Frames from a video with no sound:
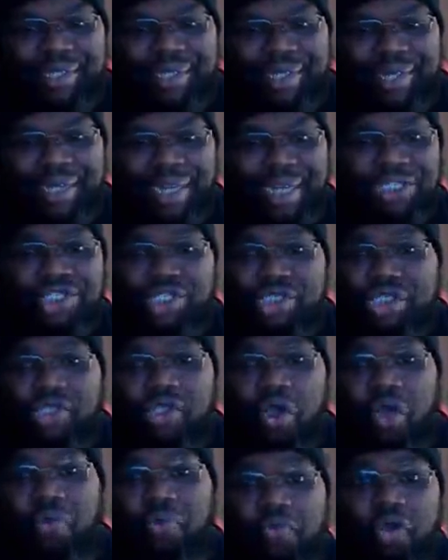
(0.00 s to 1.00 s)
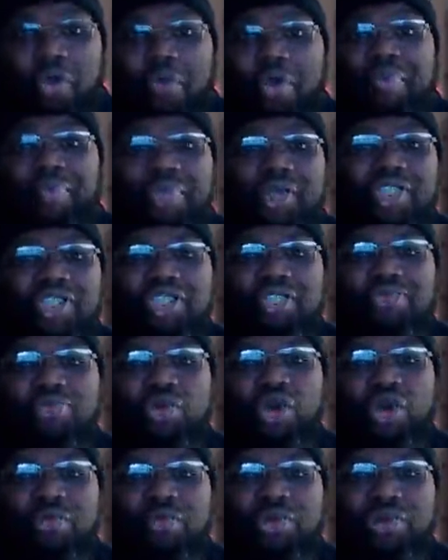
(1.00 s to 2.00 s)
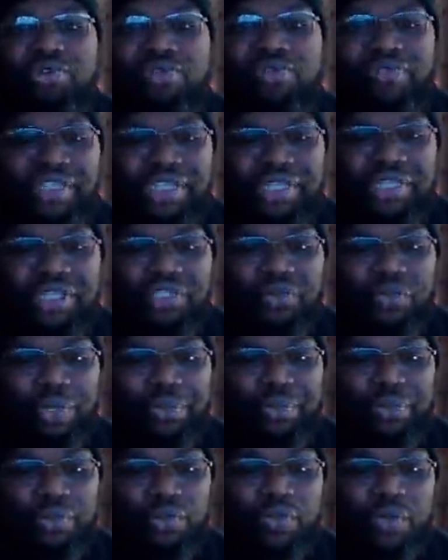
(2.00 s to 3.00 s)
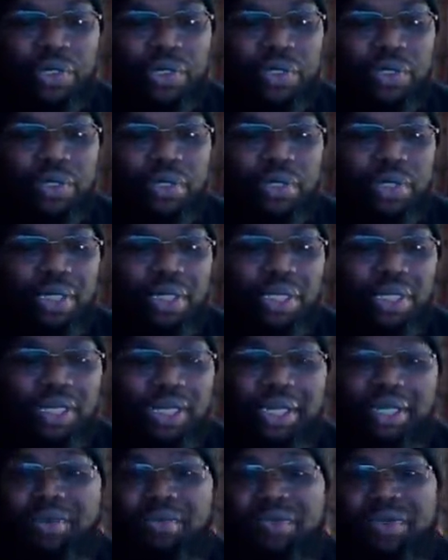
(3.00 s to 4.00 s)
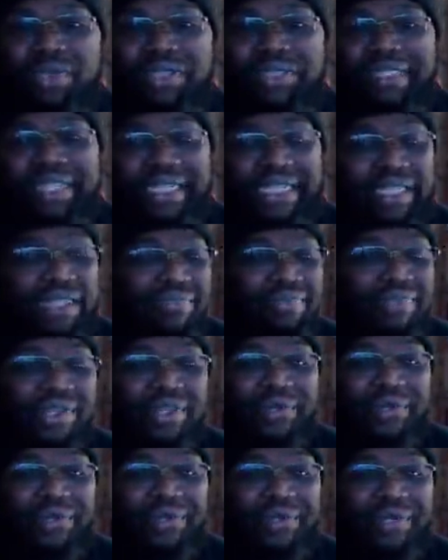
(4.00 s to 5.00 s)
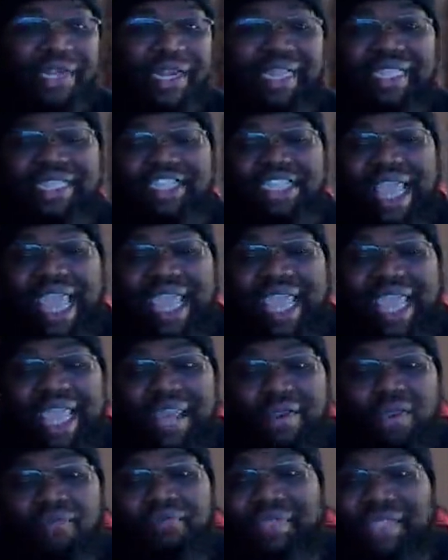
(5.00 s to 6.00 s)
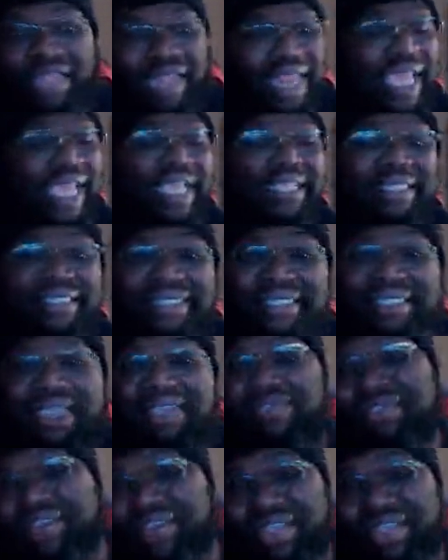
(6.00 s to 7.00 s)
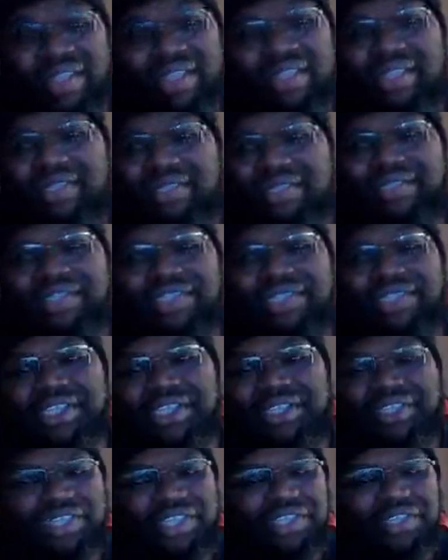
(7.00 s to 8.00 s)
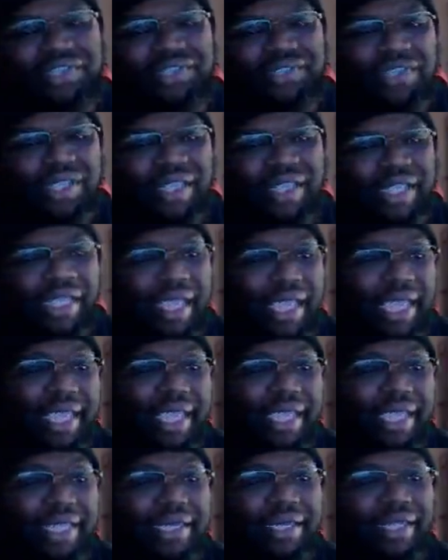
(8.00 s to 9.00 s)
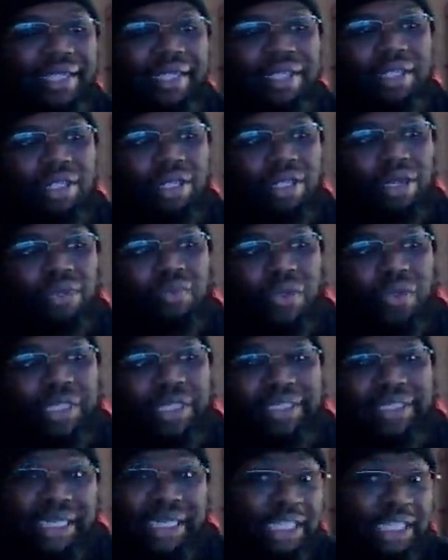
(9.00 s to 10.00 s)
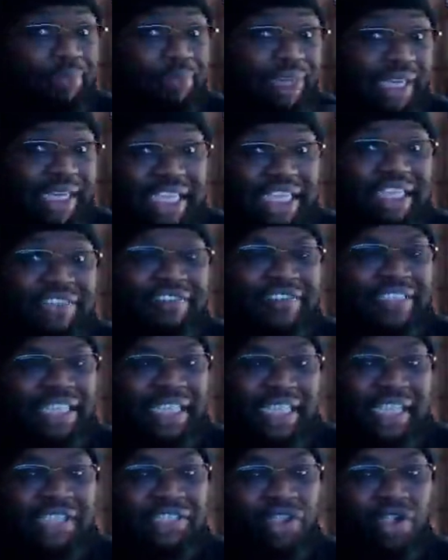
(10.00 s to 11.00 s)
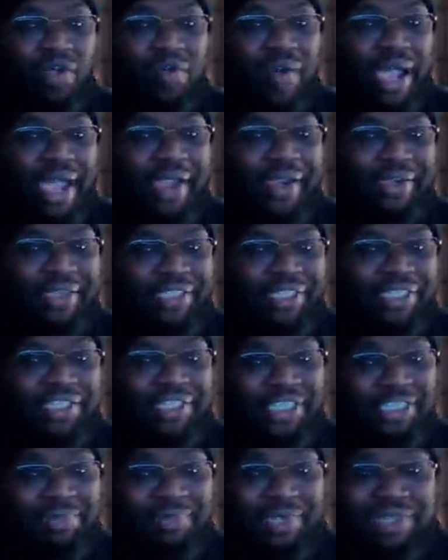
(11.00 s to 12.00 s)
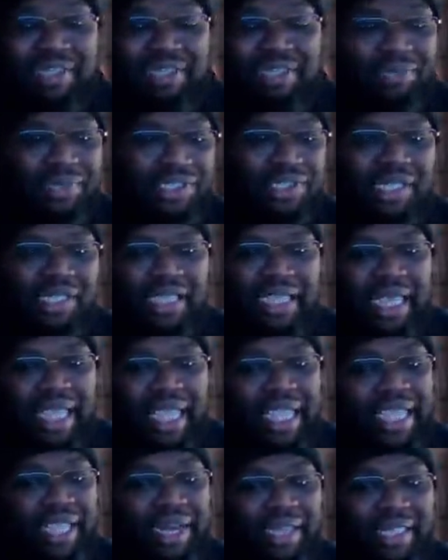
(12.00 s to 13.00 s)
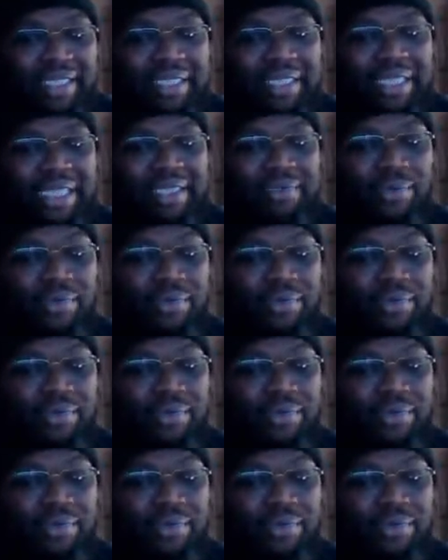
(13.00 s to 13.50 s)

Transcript: Let's just hope Roman puts some more moves in his repertoire, other than the ones that he learned, that he's had over the last 7 to 10 years, and the ones that he believes he's acquired since he's become this head of the table.